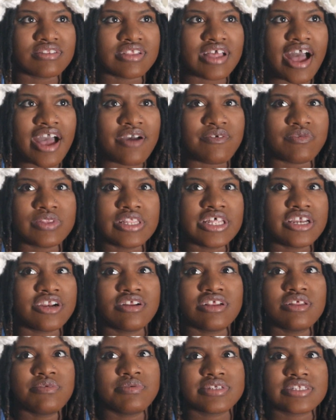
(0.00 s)
I
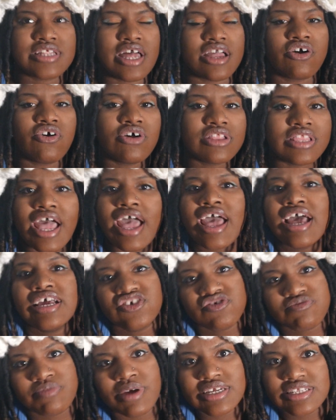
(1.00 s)
literally was like on the edge
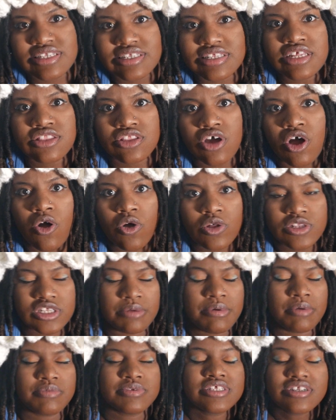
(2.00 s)
of my seat the whole time.
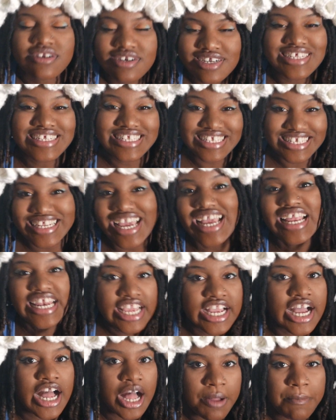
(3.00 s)
I was literally
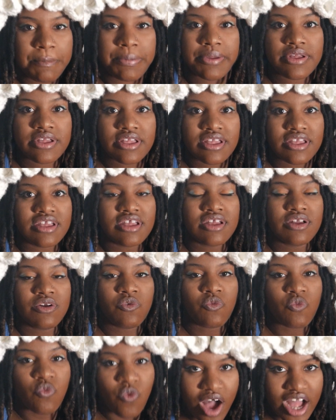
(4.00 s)
standing up
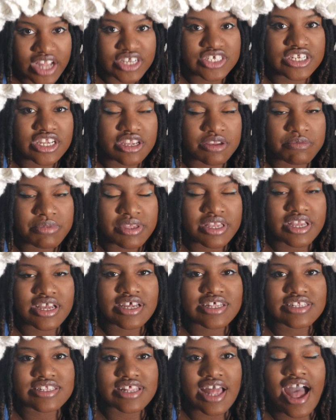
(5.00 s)
watching
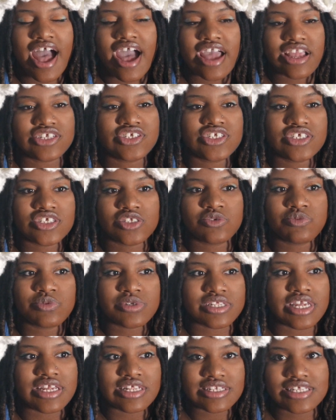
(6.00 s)
because I just was
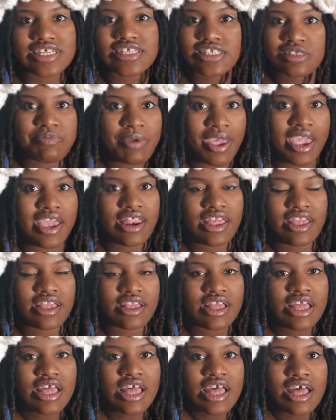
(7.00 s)

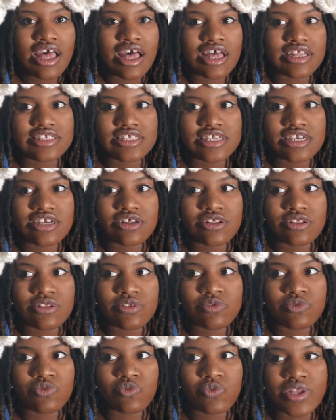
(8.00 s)
anticipating
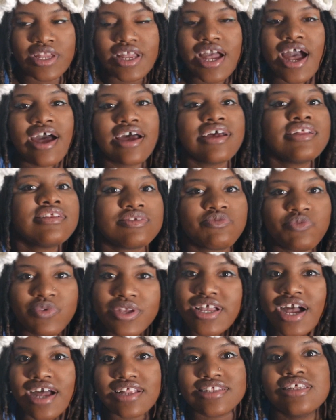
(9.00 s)
until we got
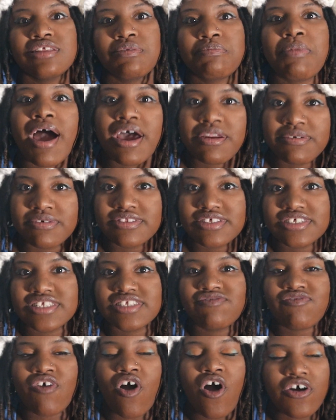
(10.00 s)
to the bottom of this,
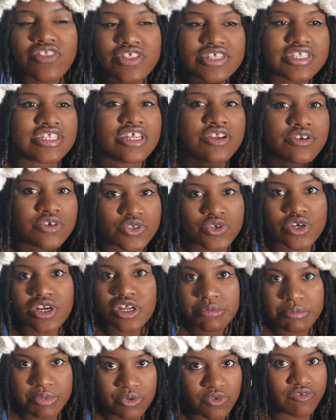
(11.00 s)
if all the secrets were going
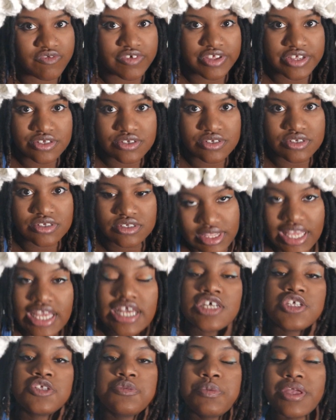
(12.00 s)
to be revealed.
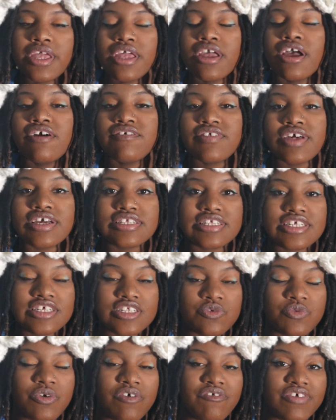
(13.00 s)
Speaking of that
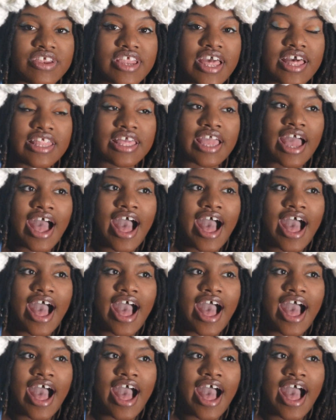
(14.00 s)
season 1 finale,